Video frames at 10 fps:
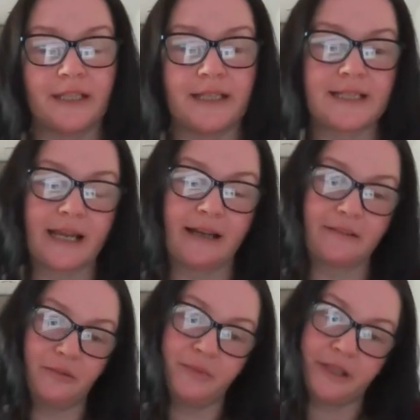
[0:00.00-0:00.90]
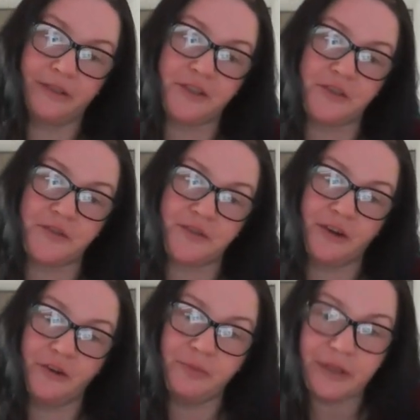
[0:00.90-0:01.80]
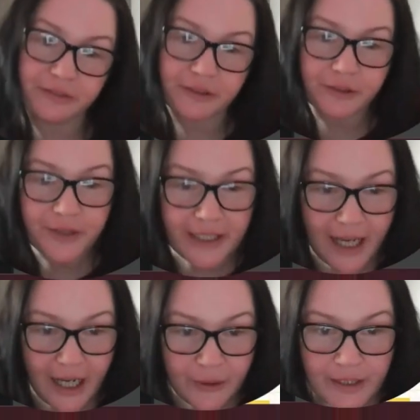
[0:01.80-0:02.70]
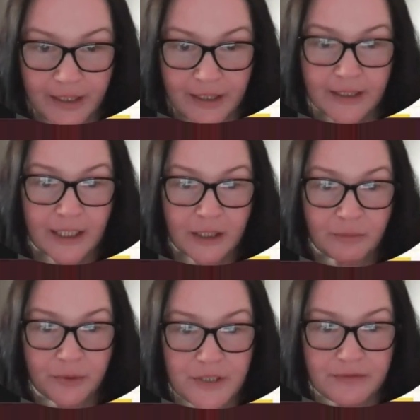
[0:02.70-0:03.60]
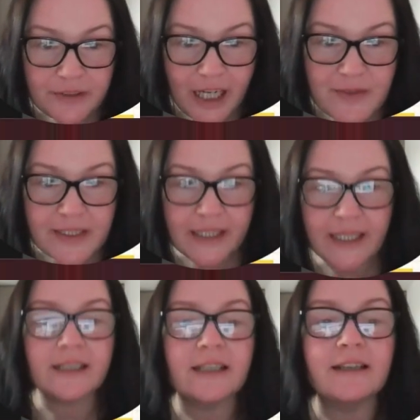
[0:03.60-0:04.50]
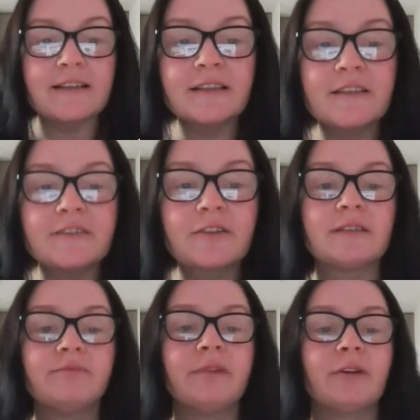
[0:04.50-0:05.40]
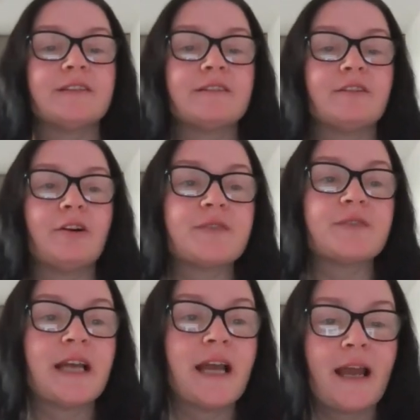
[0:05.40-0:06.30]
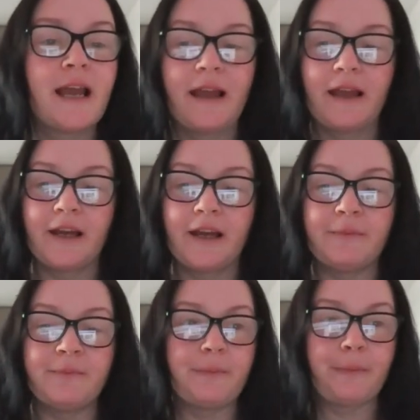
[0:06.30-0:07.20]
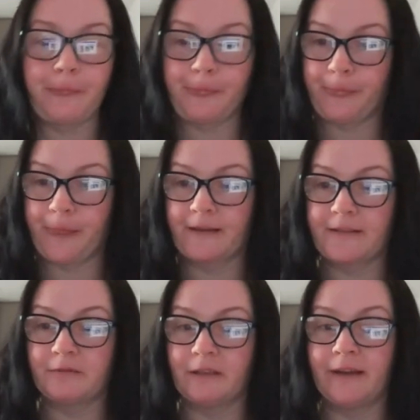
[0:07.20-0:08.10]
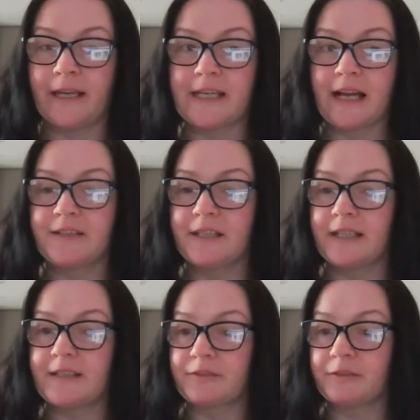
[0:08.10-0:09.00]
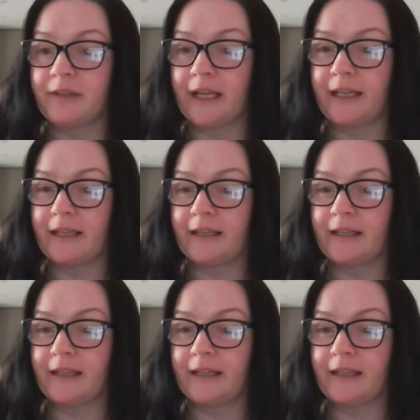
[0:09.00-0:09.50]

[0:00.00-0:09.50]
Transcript: this cat. Oh my God, it's just so beautiful. Look at how beautifully upscale it is. It's got something on its nose. Um, so we wait until it sort of like